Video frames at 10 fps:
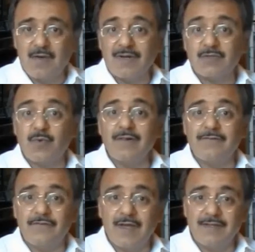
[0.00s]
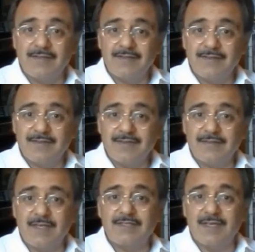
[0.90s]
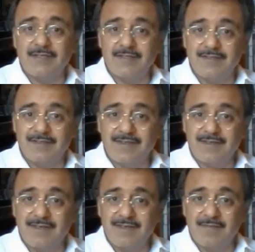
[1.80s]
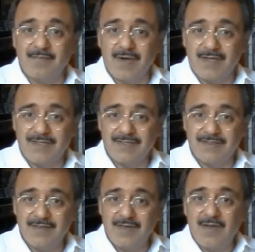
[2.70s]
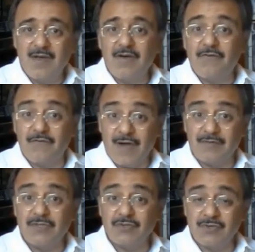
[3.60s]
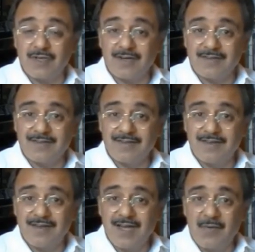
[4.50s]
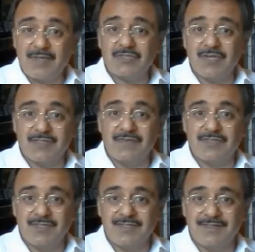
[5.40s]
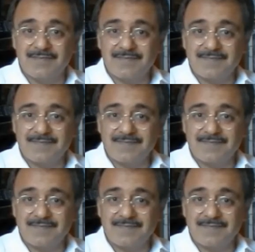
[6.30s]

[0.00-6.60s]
Whereas the well-fed, satiated mice found the shortcut and went straight to the cheese.